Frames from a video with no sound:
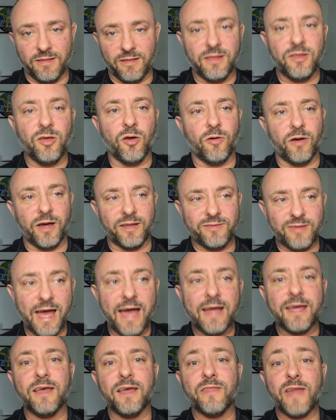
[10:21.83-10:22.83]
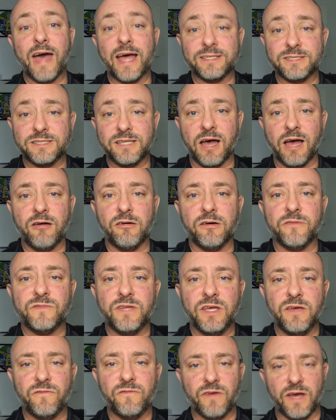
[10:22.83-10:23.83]
you know, attacking that style of
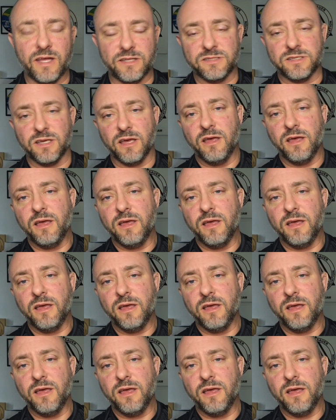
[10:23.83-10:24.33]
defense.